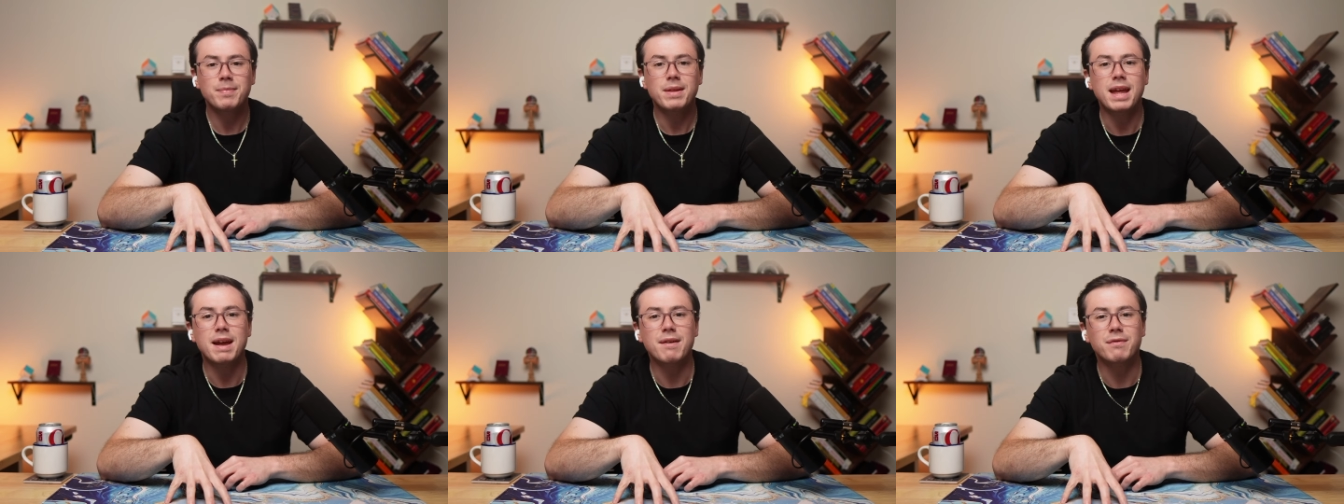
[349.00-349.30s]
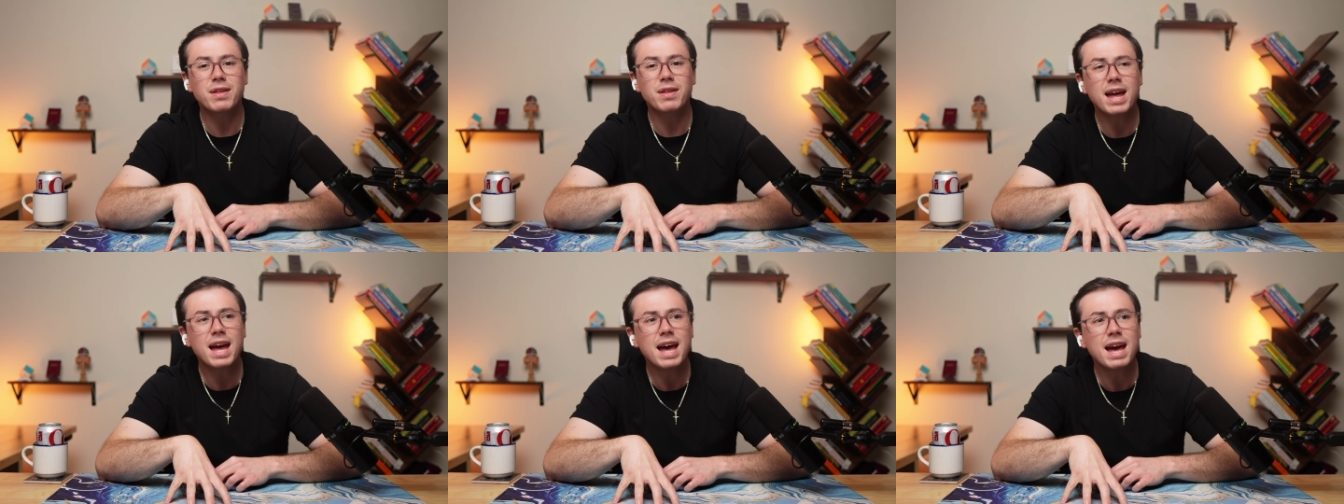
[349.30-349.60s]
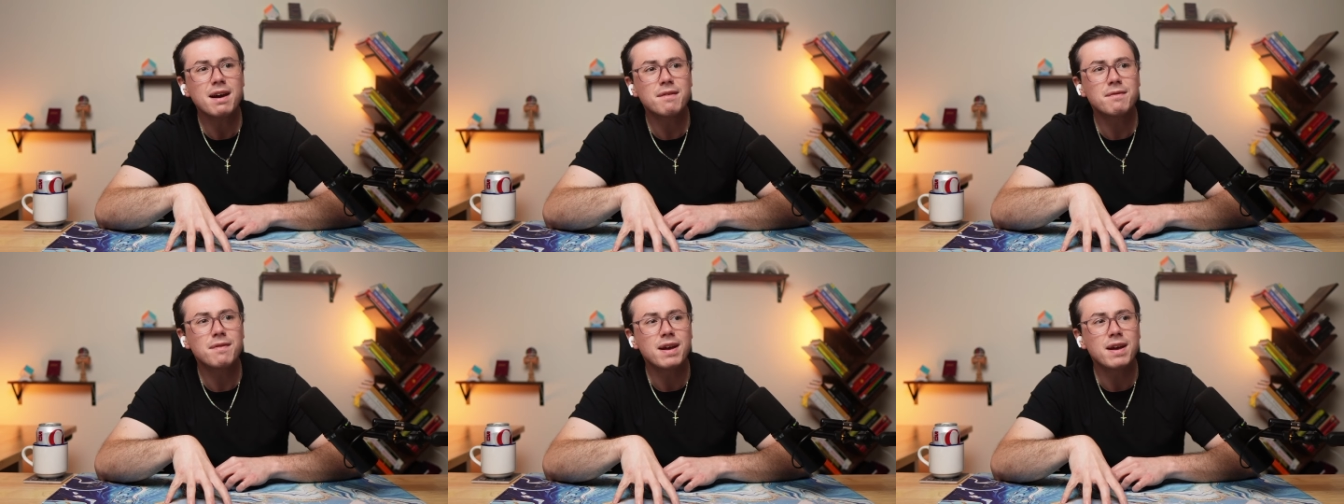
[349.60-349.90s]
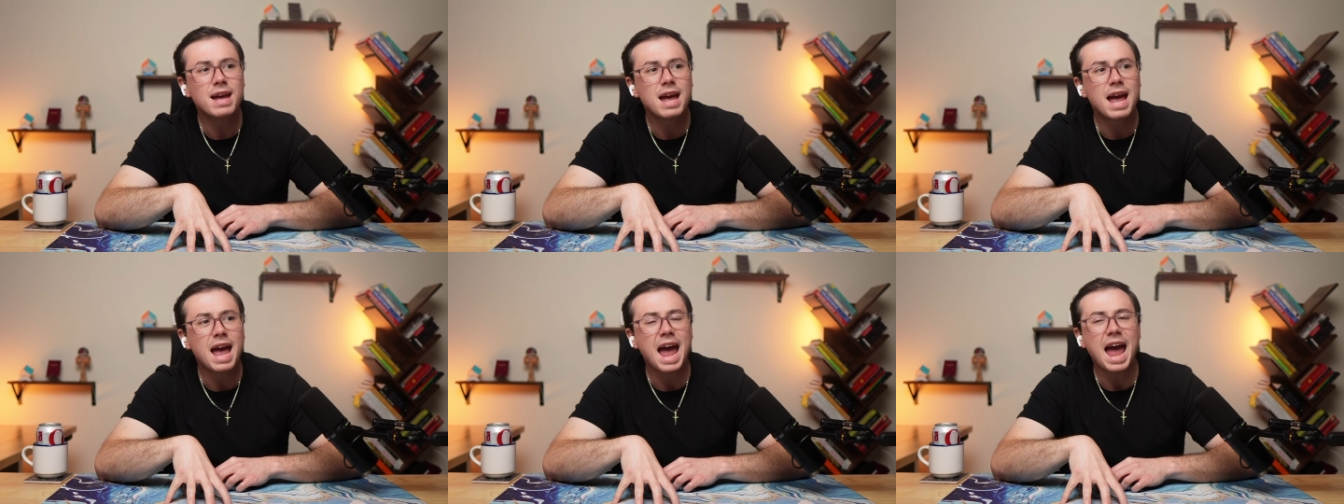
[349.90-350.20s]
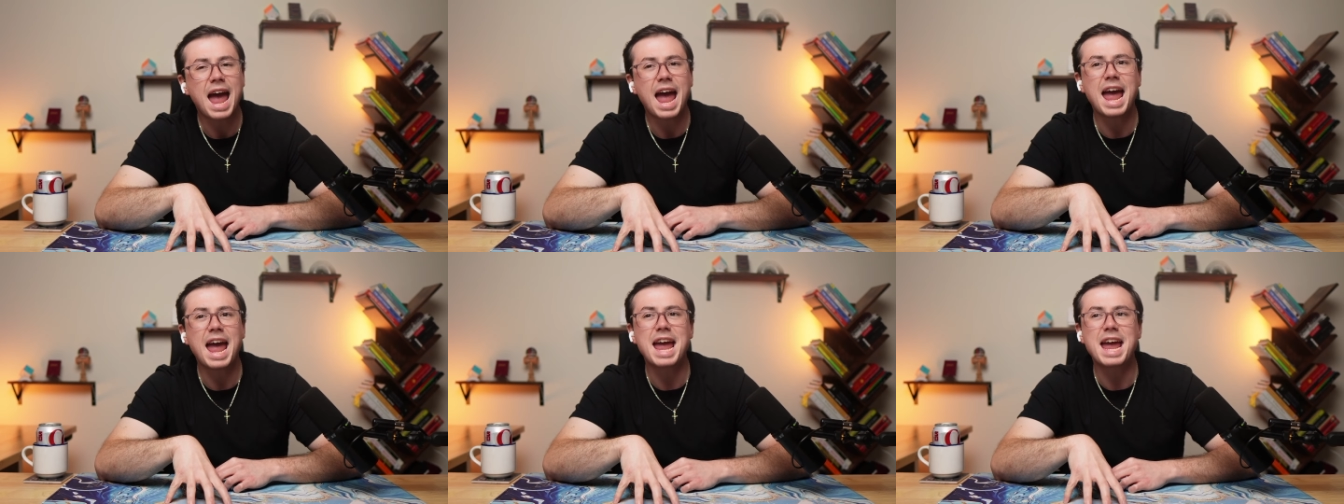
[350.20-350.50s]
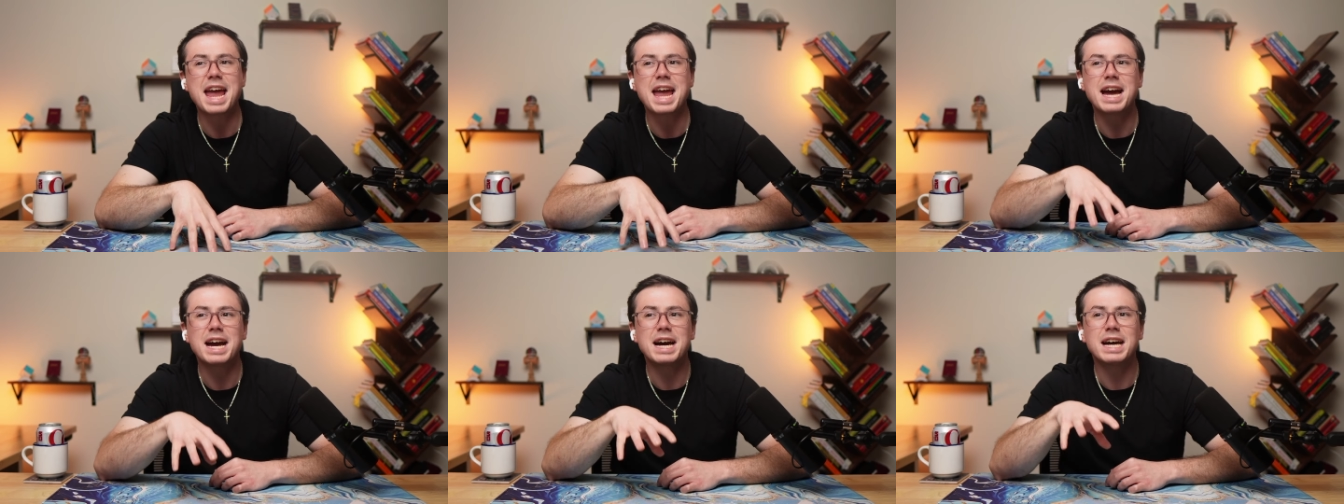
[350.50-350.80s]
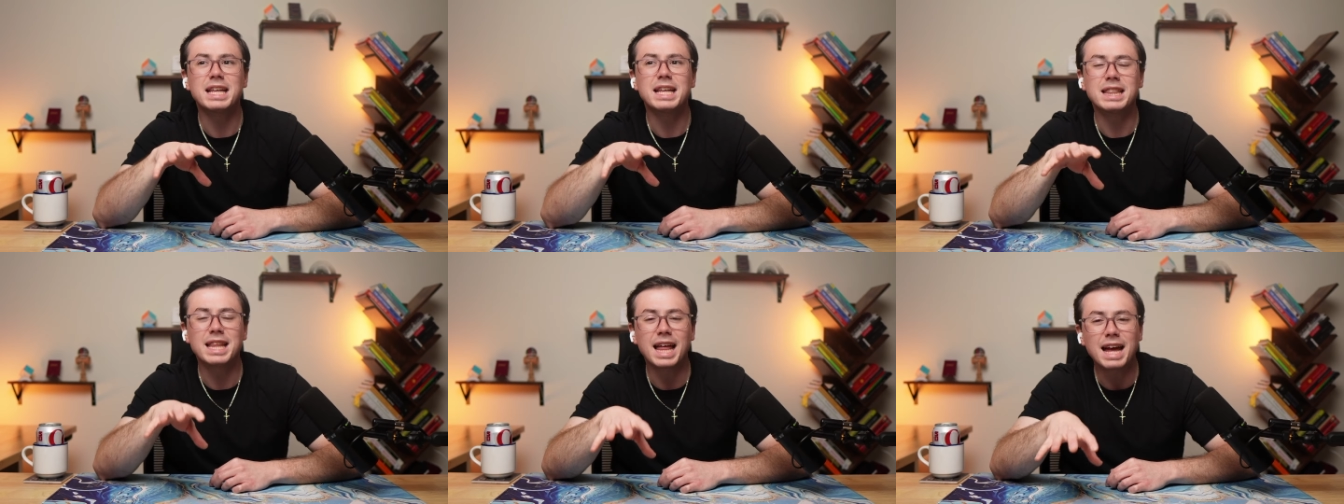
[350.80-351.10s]
If they have a
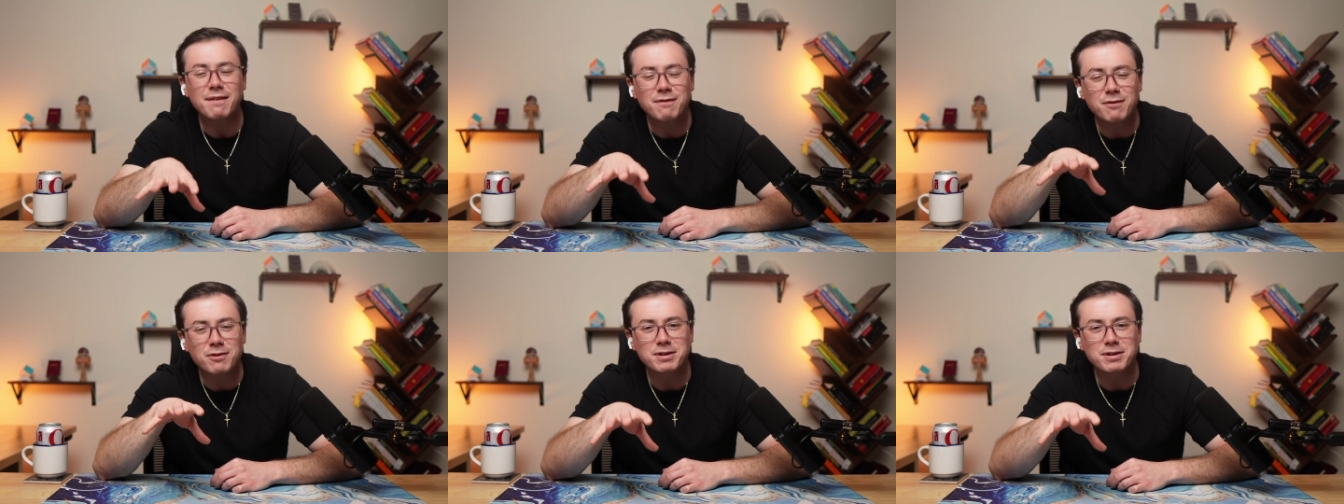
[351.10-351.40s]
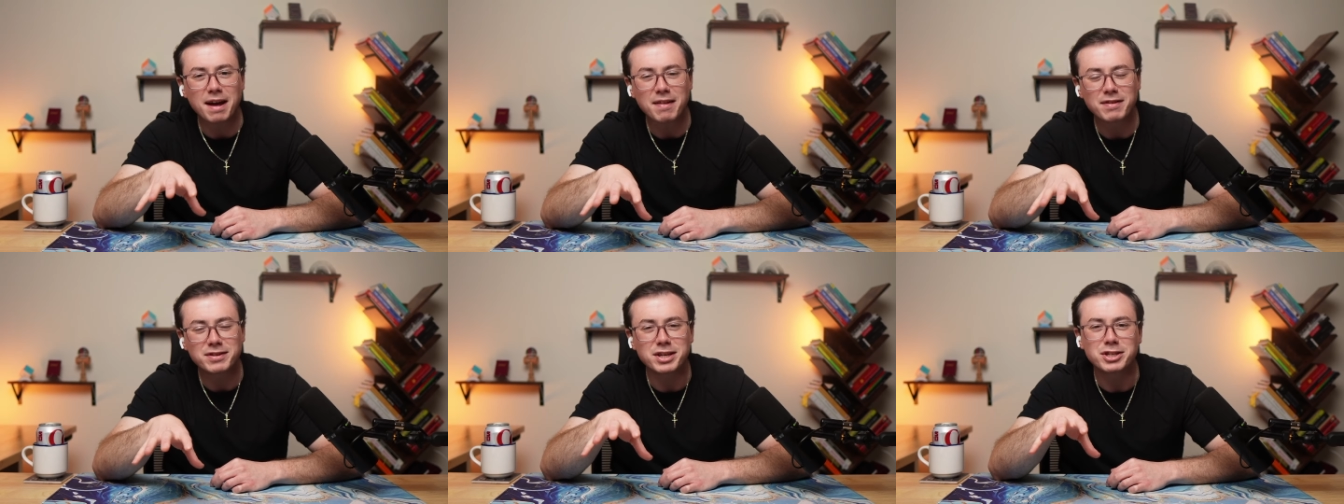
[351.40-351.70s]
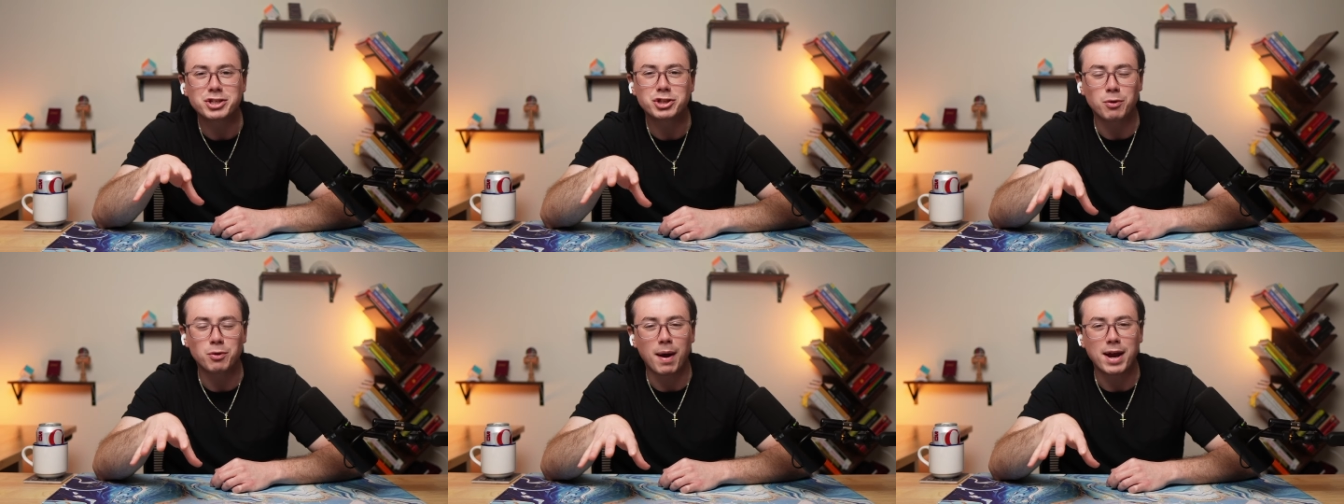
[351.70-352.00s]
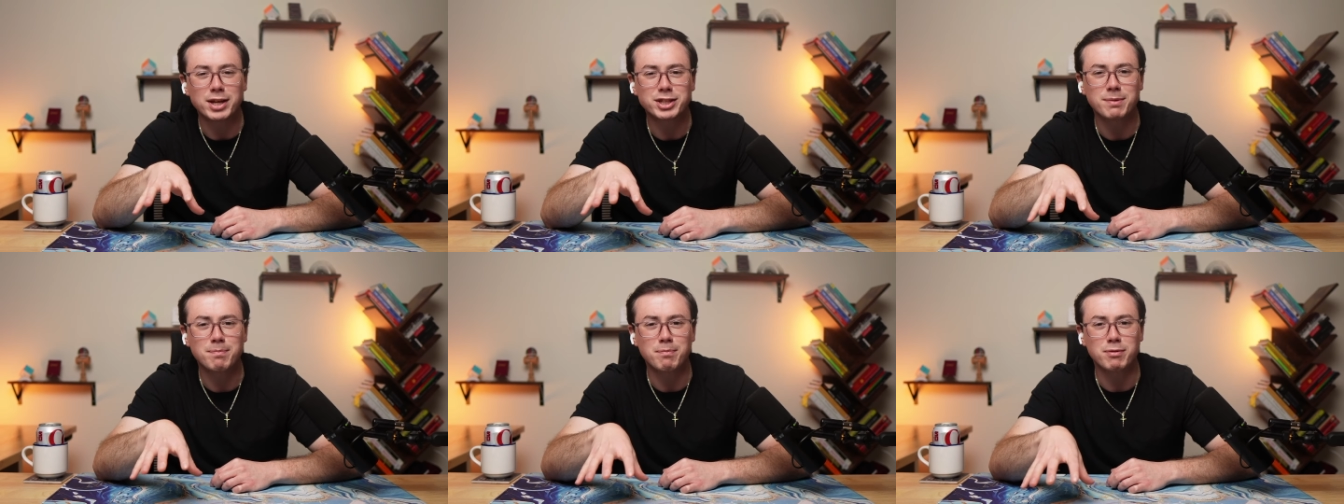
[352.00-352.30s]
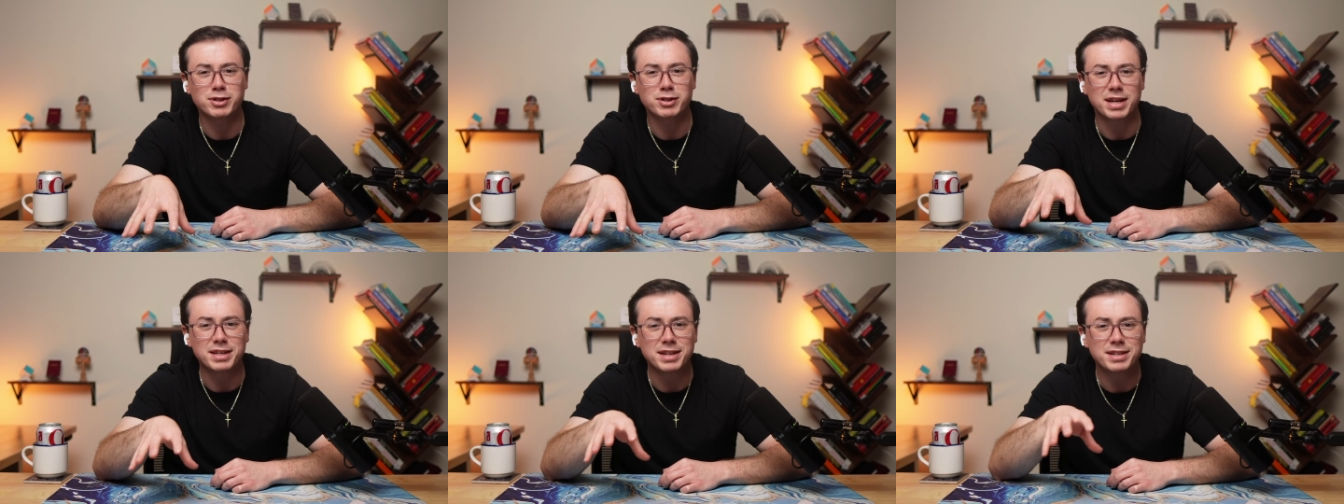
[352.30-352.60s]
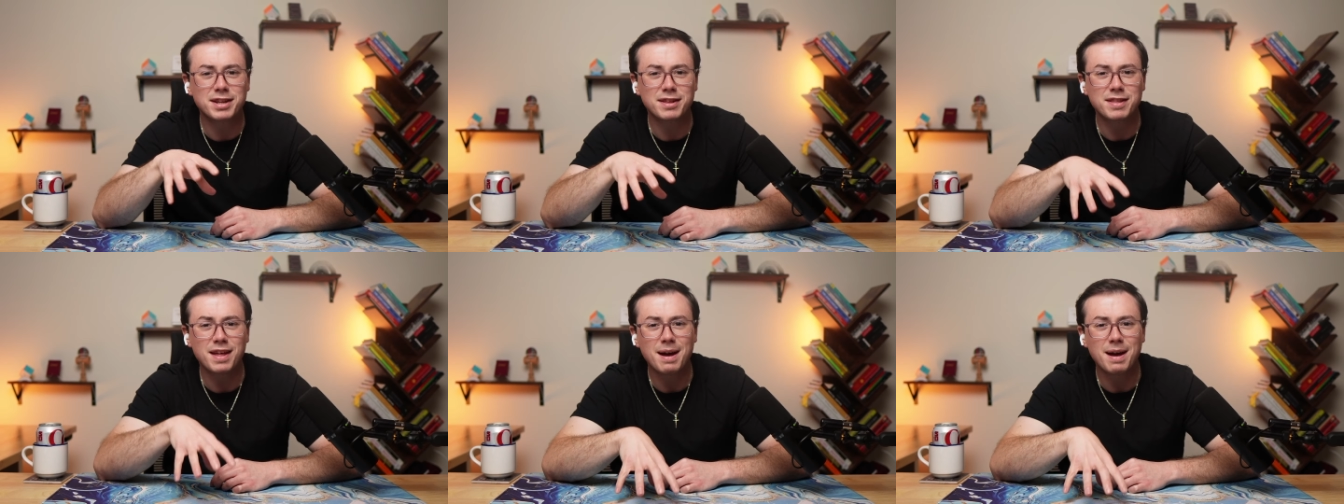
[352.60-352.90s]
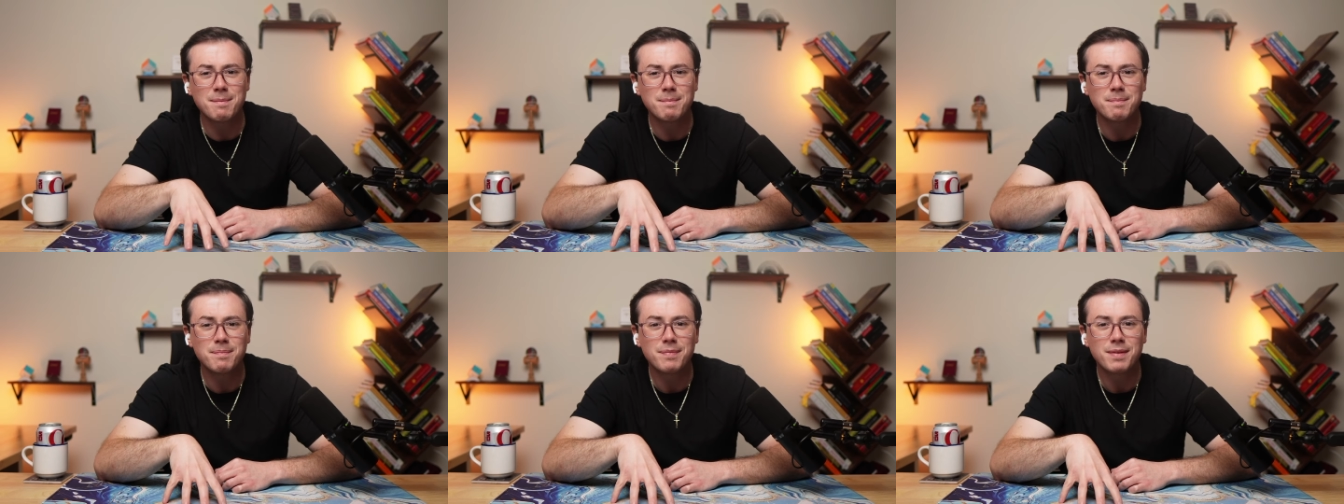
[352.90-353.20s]
life or death situation presented to
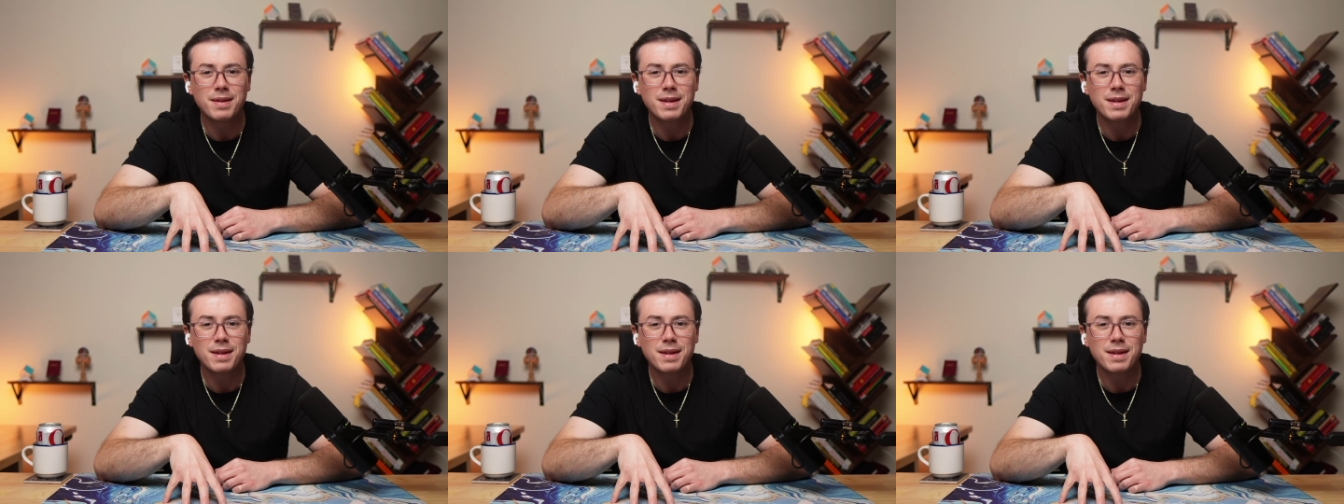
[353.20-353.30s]
them,